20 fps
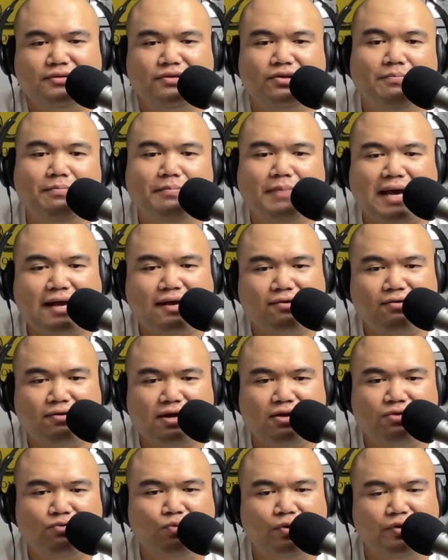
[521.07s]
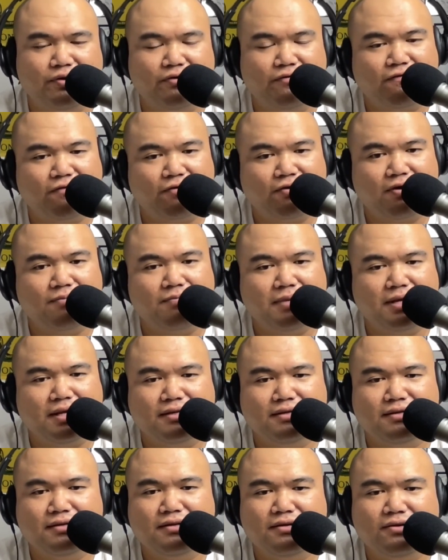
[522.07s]
background, where you're from,
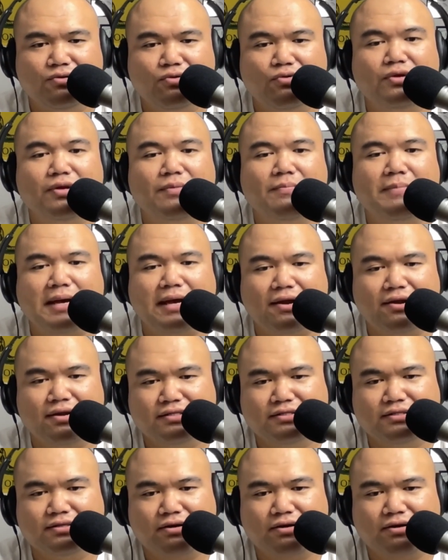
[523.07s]
and who your parents